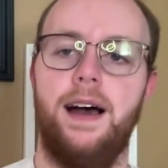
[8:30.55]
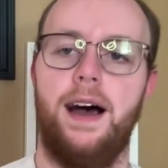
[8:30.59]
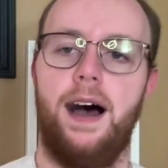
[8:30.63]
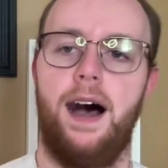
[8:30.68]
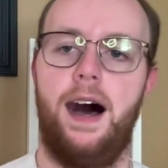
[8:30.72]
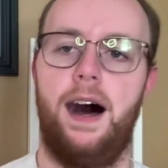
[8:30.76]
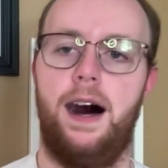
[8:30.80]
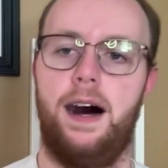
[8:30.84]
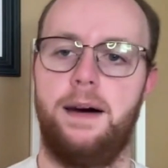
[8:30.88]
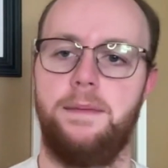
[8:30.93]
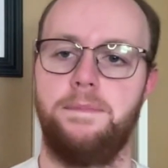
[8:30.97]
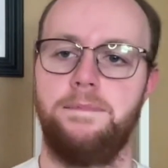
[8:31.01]

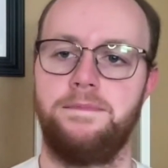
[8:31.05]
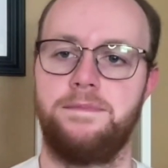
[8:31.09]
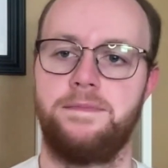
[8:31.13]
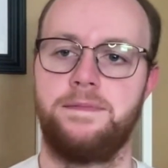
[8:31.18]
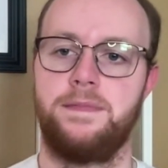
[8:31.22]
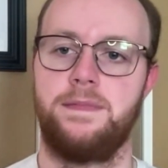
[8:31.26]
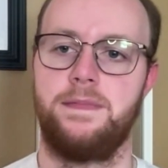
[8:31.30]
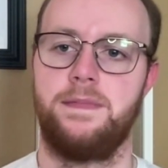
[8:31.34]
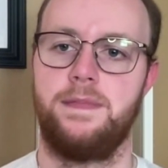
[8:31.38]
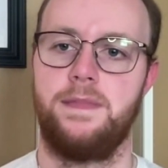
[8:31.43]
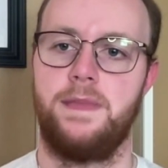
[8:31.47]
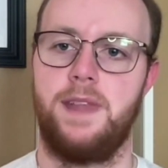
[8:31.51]
And
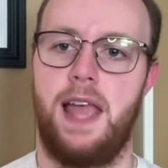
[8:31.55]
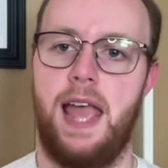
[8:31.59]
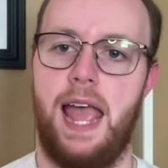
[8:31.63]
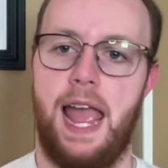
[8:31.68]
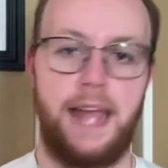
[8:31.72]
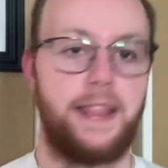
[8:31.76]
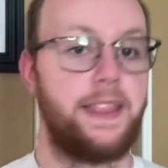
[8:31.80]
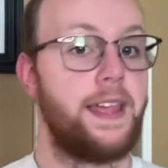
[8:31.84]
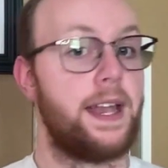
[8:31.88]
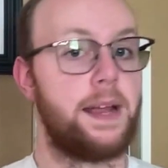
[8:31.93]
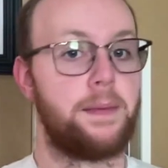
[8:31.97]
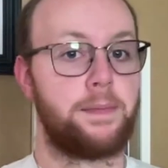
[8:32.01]

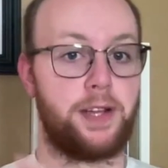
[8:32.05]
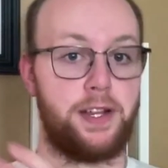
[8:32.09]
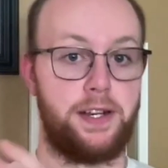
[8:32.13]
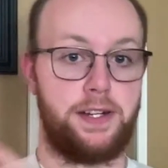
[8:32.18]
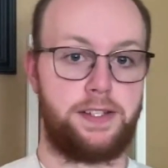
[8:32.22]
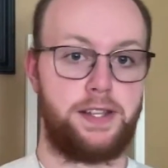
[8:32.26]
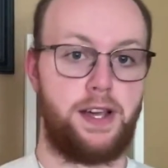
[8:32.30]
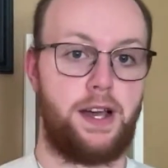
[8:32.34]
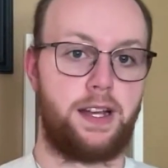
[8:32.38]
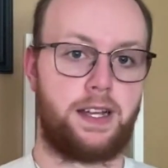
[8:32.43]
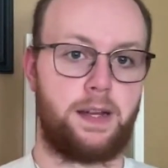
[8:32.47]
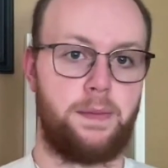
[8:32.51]
then I'm going to
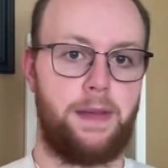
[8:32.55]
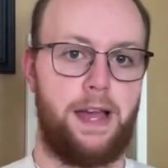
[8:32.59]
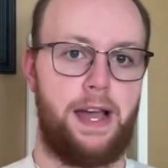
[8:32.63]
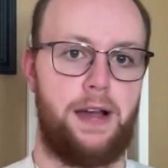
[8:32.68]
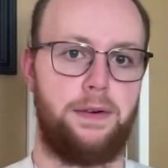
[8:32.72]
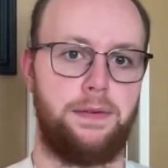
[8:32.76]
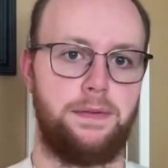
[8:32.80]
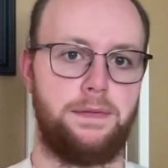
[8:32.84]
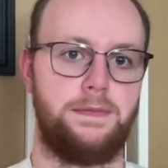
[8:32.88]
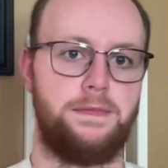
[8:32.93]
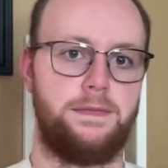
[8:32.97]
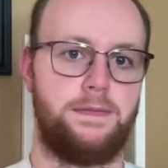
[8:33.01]
talk
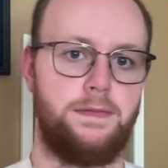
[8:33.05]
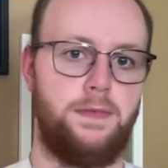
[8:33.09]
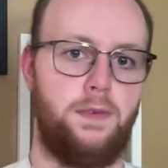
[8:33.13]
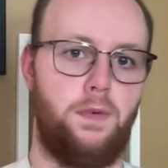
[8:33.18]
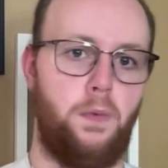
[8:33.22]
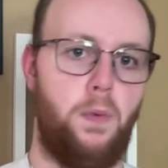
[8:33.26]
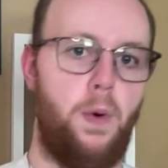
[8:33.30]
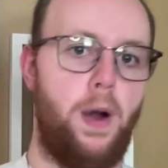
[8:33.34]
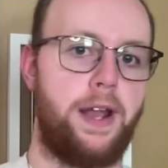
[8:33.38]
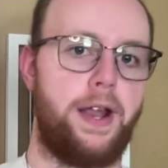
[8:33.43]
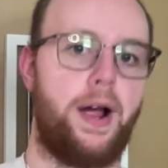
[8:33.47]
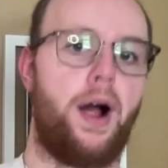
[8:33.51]
about
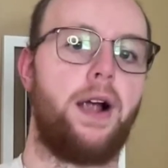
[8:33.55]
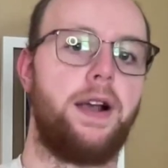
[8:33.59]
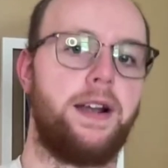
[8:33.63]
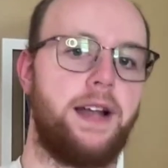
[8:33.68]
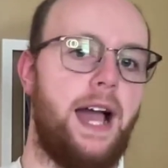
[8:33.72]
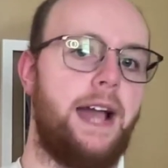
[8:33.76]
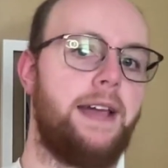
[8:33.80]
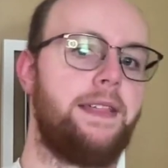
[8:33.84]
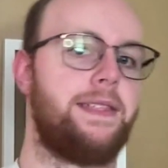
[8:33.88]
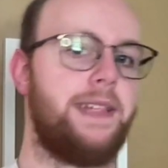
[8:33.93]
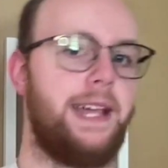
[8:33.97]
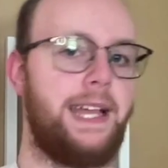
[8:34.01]
what art
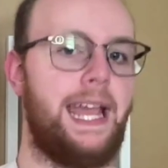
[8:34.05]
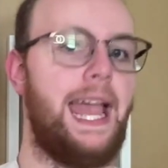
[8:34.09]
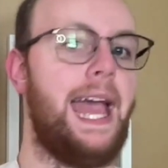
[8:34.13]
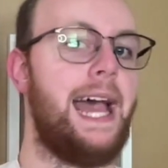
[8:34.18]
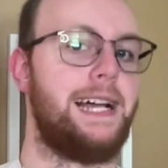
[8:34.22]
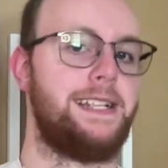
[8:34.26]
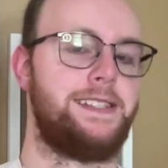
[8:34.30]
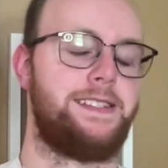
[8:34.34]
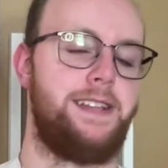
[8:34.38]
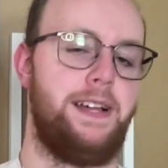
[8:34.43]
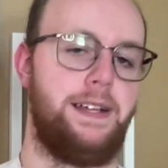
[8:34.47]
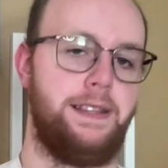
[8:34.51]
I think
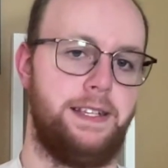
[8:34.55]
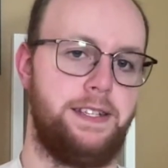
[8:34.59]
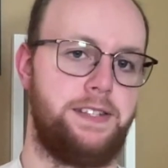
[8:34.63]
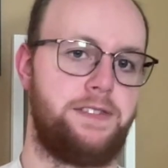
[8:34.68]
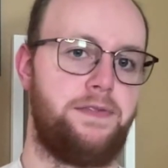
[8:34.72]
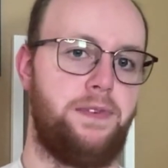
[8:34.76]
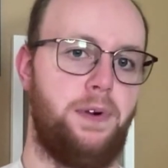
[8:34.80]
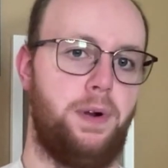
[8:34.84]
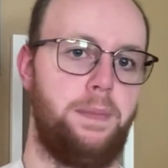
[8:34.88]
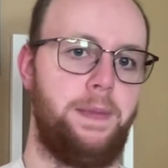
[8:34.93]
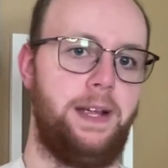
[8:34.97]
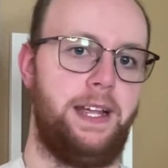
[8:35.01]
has done this
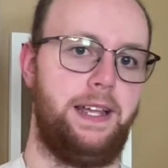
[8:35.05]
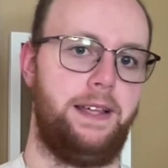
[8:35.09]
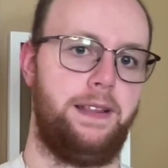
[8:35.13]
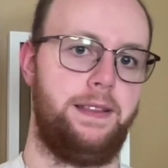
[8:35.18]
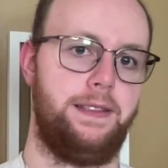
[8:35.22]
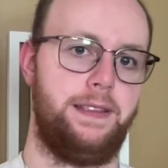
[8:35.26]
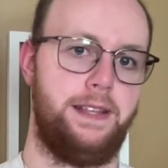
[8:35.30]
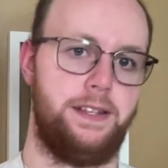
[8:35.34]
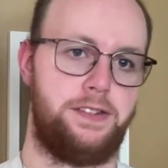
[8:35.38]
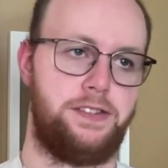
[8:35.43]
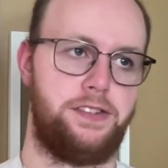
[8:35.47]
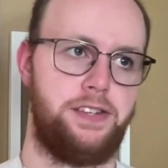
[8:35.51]
for me
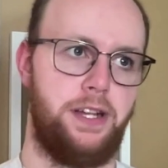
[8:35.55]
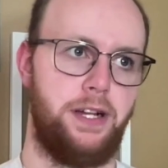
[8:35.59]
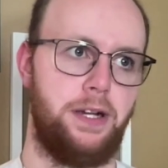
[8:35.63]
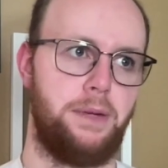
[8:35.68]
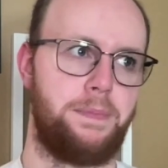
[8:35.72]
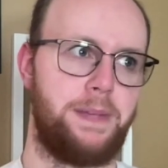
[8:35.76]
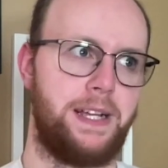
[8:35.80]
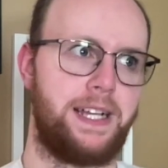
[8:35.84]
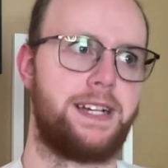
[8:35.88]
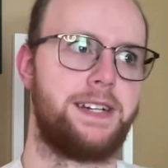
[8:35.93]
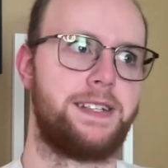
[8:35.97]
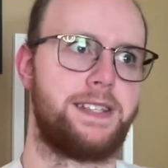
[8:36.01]
this year,
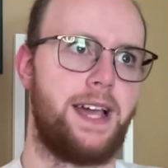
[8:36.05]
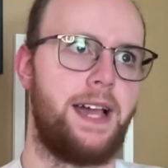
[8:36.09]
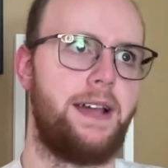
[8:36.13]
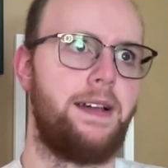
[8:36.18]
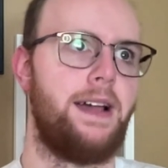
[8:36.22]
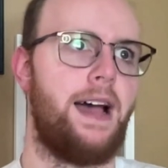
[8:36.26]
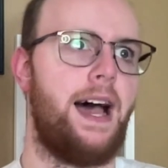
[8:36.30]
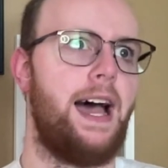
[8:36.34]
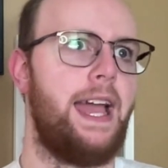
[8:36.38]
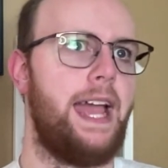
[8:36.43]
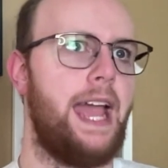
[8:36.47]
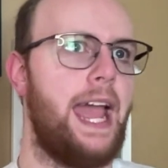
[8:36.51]
because
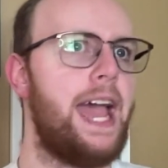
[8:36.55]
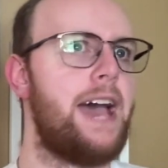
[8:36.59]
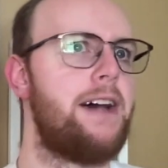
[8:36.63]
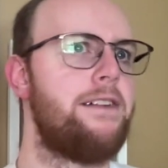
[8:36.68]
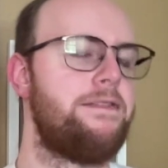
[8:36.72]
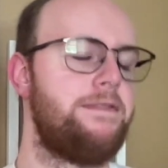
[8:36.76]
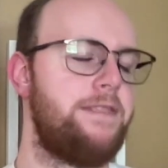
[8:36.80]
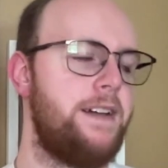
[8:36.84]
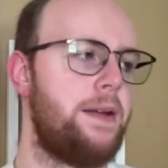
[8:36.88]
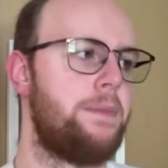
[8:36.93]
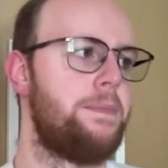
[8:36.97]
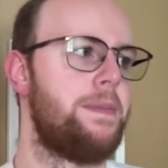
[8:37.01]
I have
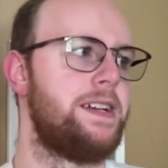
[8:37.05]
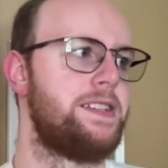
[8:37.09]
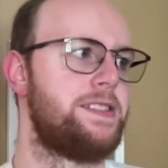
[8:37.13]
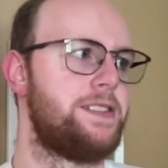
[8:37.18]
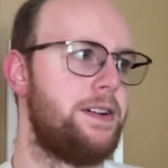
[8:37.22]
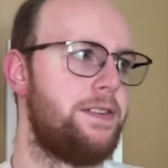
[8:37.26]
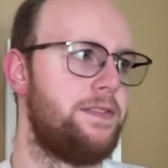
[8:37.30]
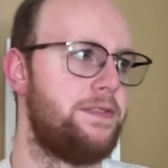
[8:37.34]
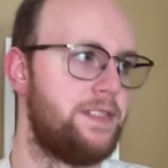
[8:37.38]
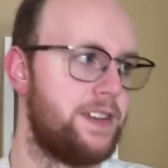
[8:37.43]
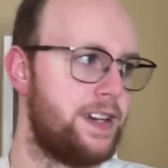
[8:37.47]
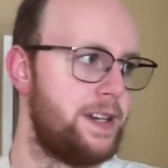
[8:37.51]
found
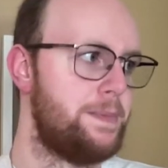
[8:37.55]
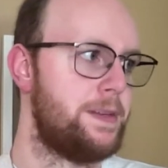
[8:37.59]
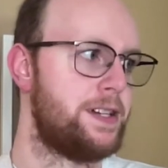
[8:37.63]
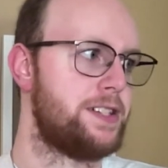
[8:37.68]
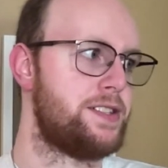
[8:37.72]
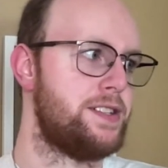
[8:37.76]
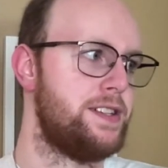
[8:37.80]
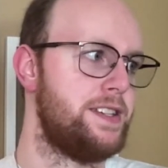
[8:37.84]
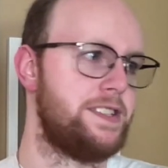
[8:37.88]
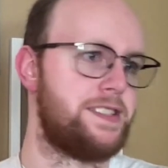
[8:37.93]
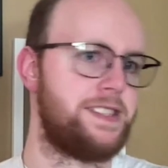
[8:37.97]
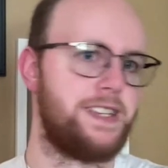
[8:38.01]
myself very
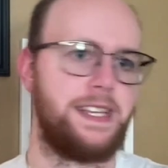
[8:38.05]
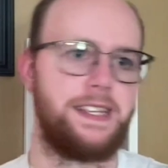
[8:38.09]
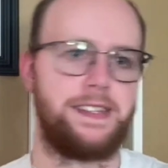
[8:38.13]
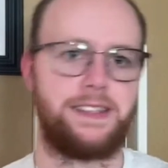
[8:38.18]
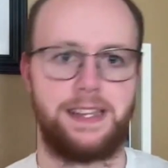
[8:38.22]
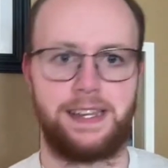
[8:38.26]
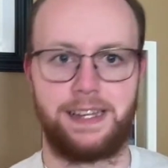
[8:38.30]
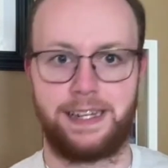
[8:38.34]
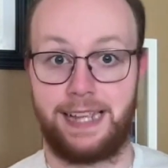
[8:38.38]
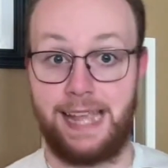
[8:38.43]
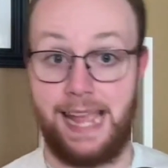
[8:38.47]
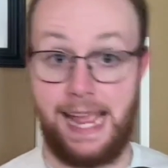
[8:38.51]
much in a
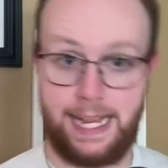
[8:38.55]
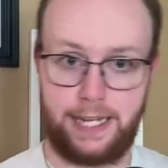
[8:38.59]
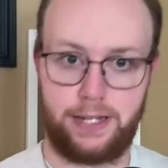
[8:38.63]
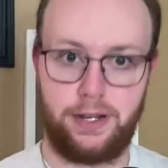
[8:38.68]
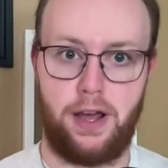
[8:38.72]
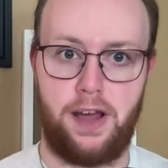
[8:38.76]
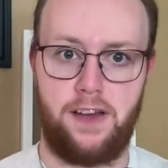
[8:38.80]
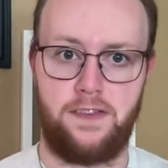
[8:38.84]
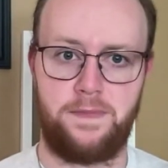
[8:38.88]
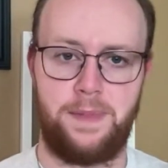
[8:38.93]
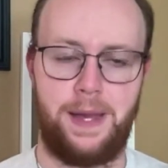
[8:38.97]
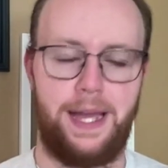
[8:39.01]
season, kicked
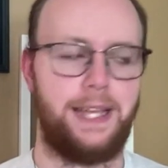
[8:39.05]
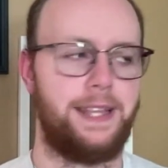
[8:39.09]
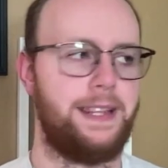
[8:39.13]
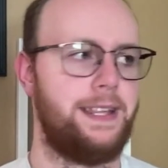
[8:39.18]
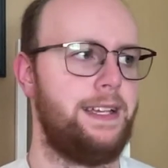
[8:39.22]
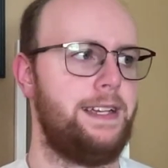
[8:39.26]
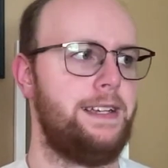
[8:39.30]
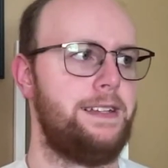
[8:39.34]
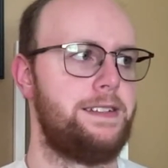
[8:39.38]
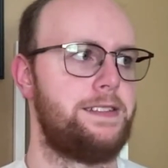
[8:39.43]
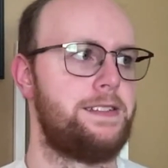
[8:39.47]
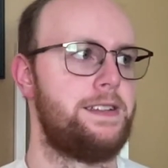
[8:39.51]
off by
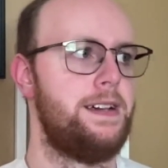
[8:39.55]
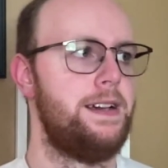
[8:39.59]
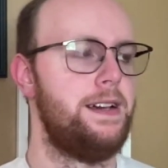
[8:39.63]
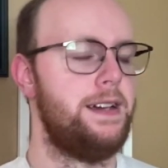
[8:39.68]
this